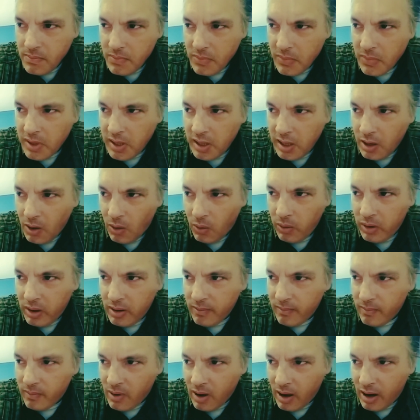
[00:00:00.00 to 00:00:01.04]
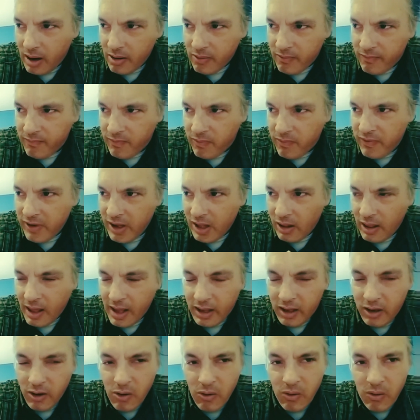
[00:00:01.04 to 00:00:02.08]
you know, you kind of feel
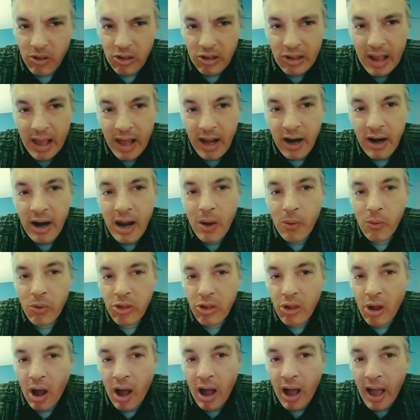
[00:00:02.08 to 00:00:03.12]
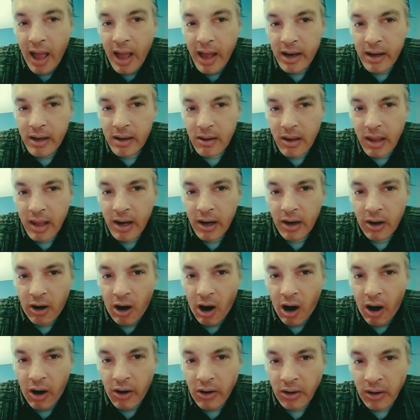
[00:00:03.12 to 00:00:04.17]
like you're standing outside in a
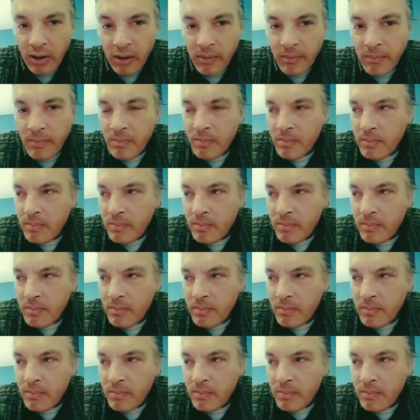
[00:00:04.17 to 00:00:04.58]
garden.